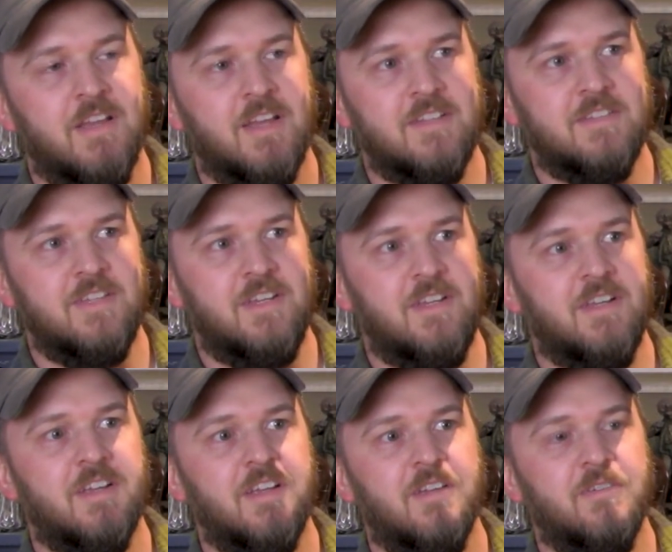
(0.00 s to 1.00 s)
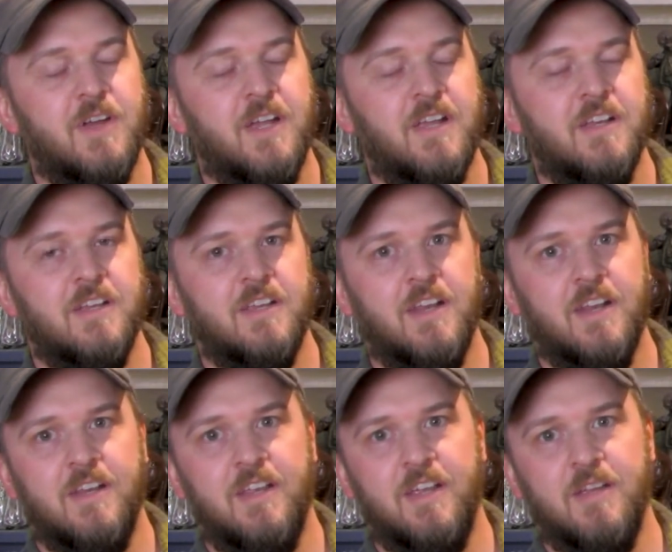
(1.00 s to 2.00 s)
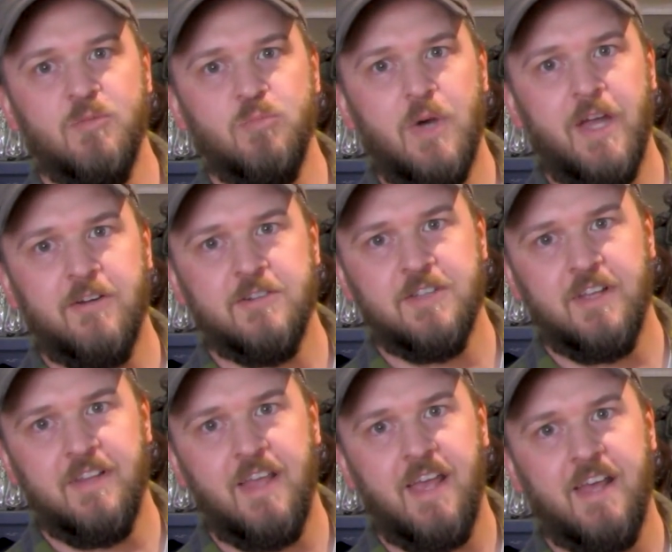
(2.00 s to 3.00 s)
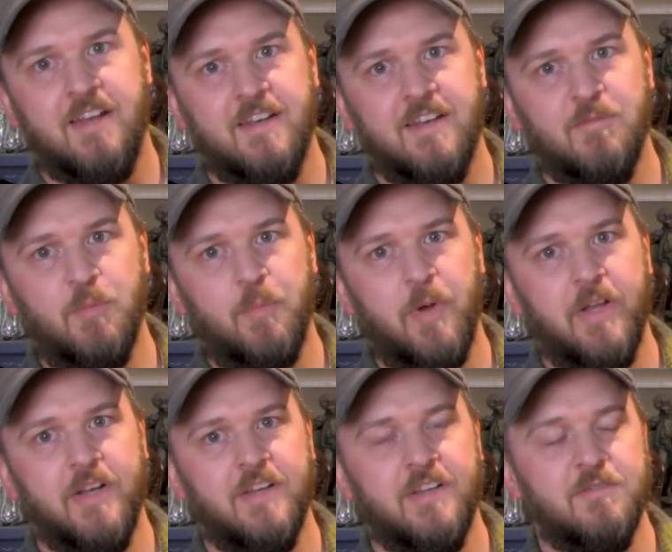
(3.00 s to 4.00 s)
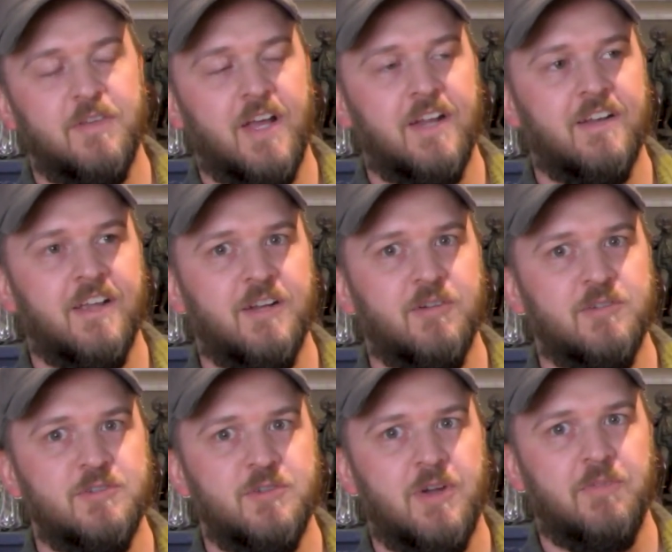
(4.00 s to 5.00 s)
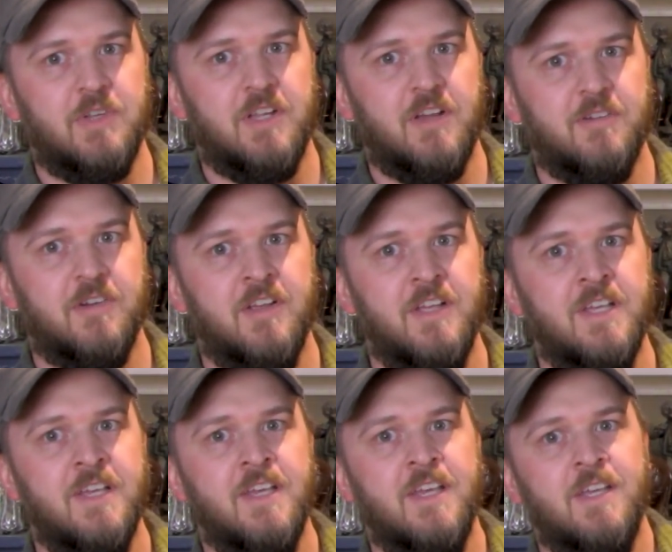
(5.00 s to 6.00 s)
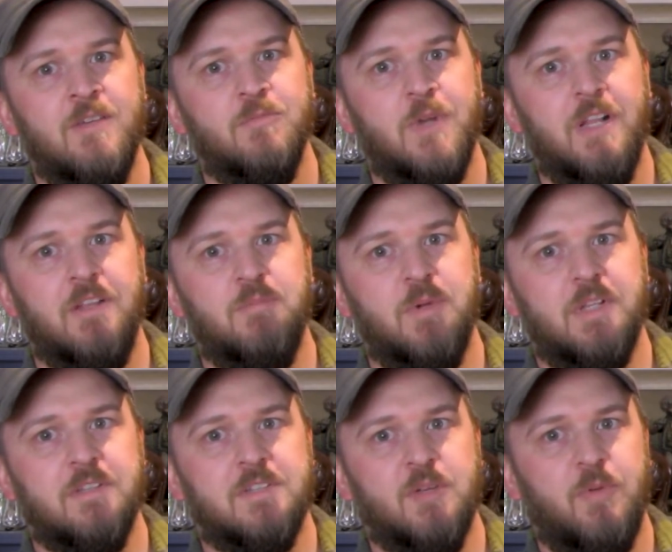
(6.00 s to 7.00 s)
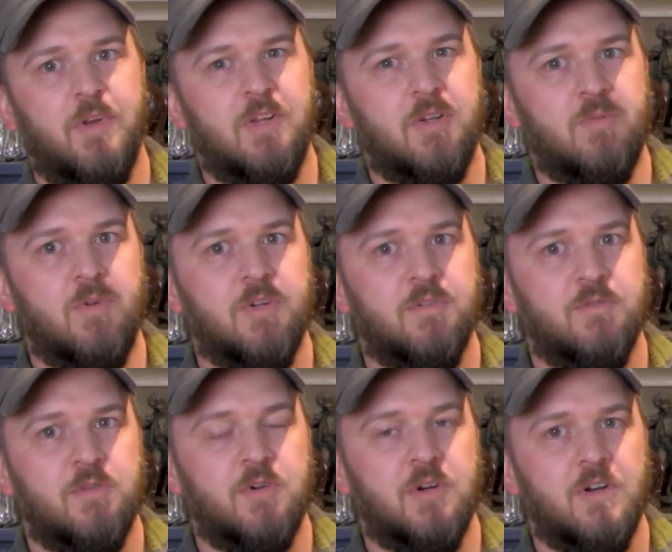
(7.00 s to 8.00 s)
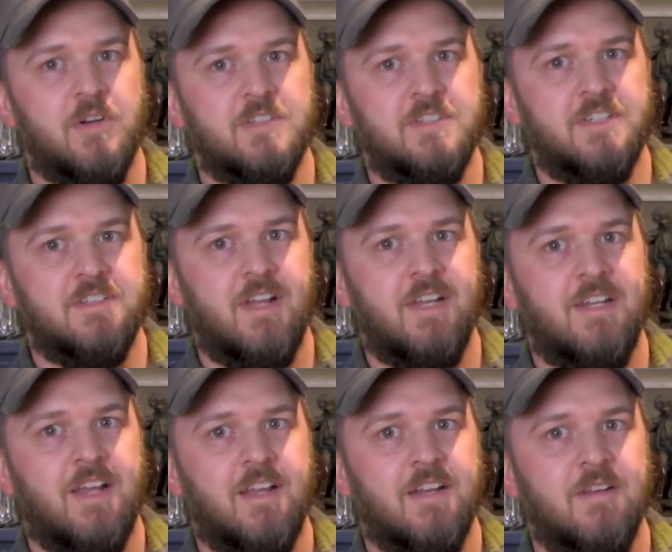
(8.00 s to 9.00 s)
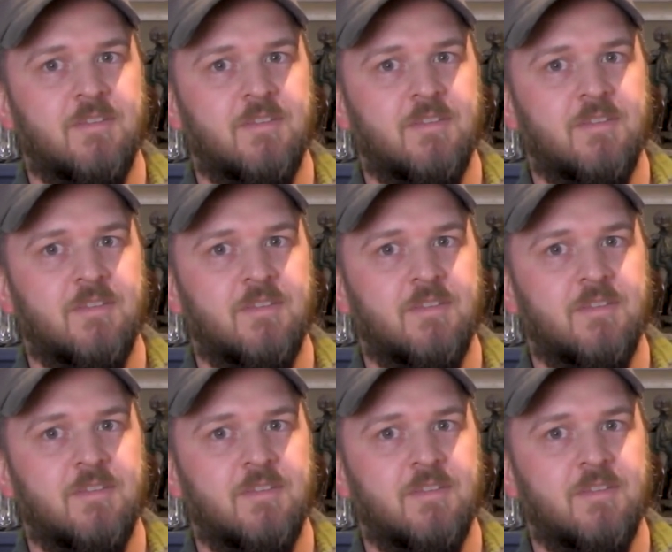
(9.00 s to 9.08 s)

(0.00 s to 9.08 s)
and see if I can get any buyers on that. But if not, I can always drop it down. But I did pick this up at a Goodwill for $6.99.